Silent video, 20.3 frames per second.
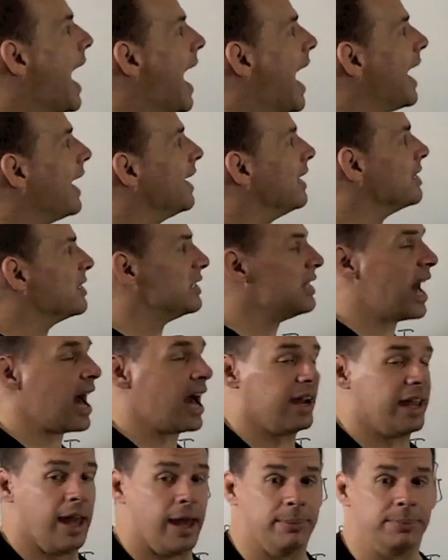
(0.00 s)
i is
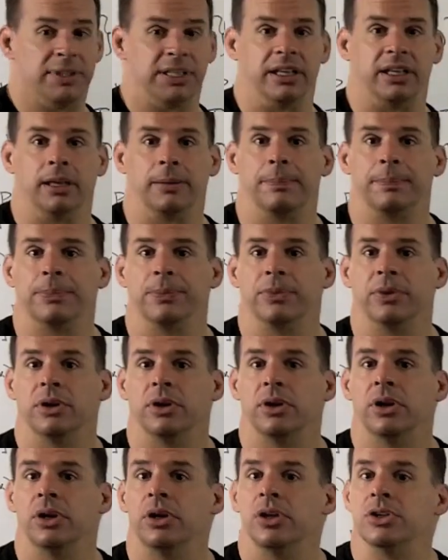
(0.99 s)
non-empty.
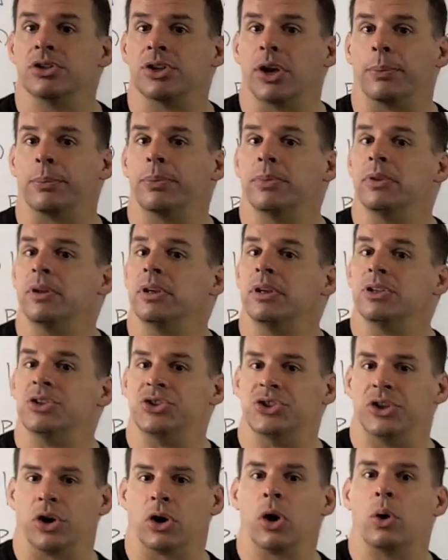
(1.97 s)
So
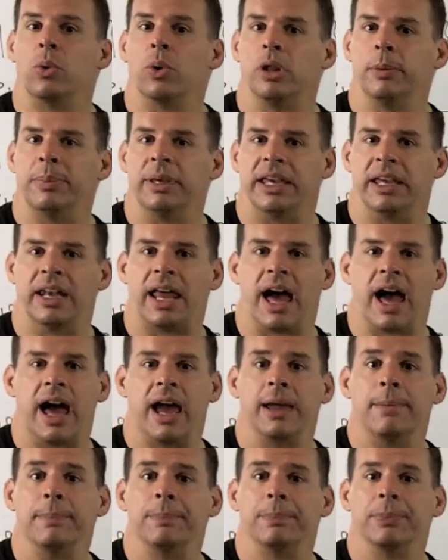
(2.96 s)
0 will be an
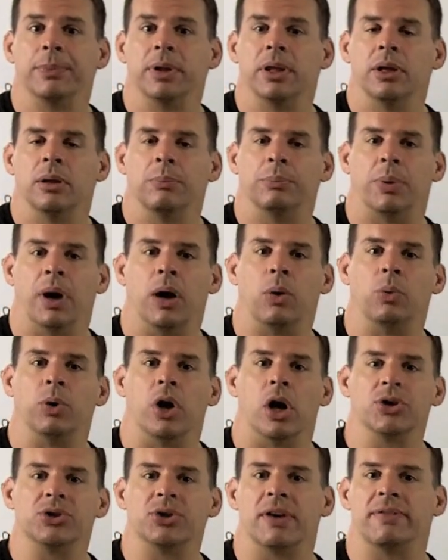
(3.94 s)
i,
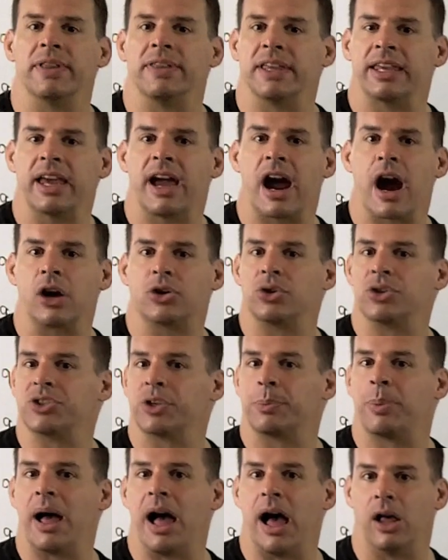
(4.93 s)
but we also have that the
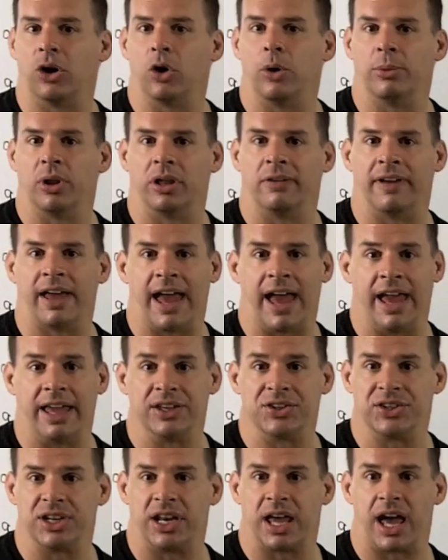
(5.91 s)
characteristic polynomial of
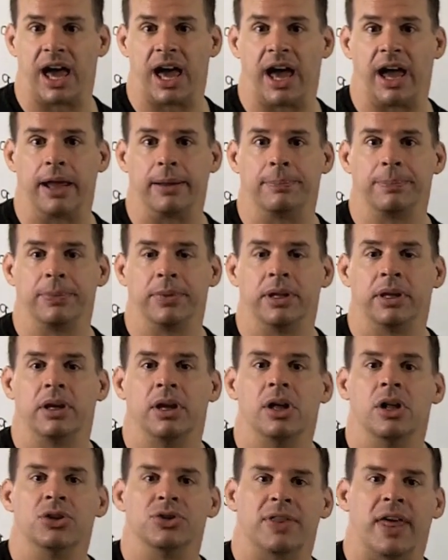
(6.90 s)
a is an i.
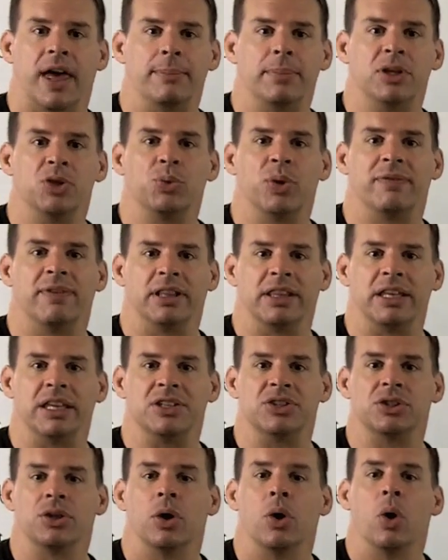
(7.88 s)
So that means we have at
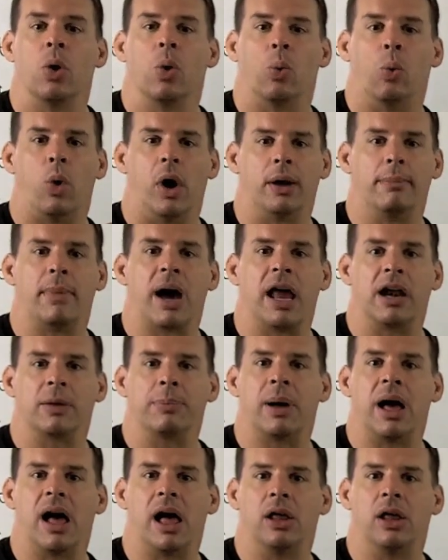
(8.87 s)
least one monic